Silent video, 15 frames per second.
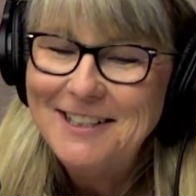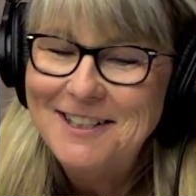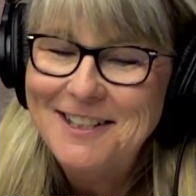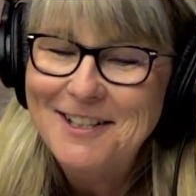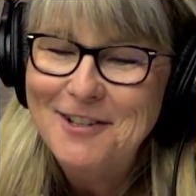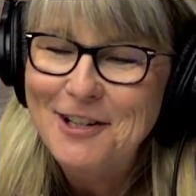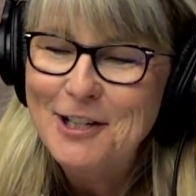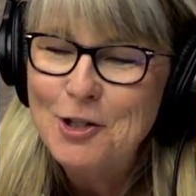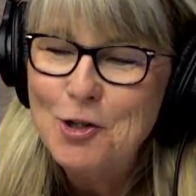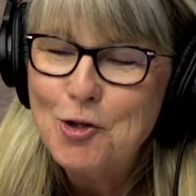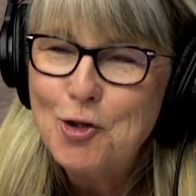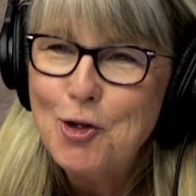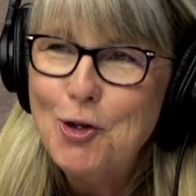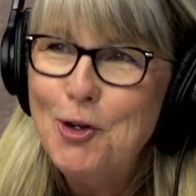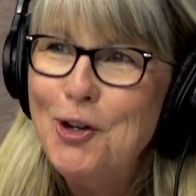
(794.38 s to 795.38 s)
sit on his
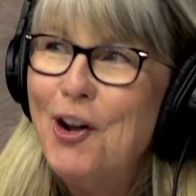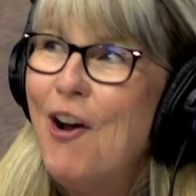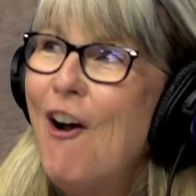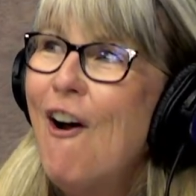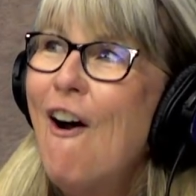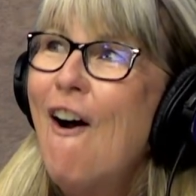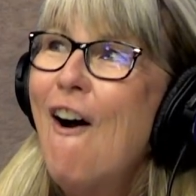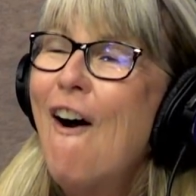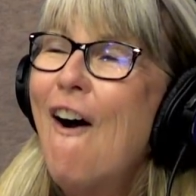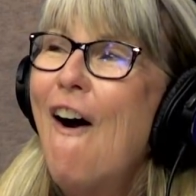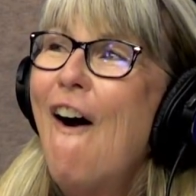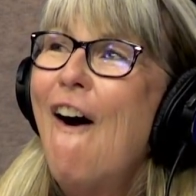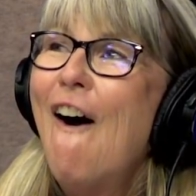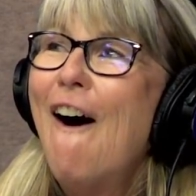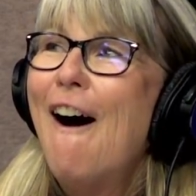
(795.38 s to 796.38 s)
shirt... the E.
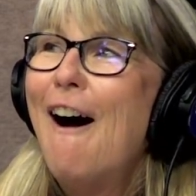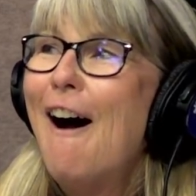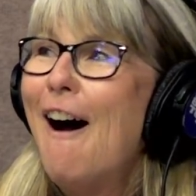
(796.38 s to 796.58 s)
coli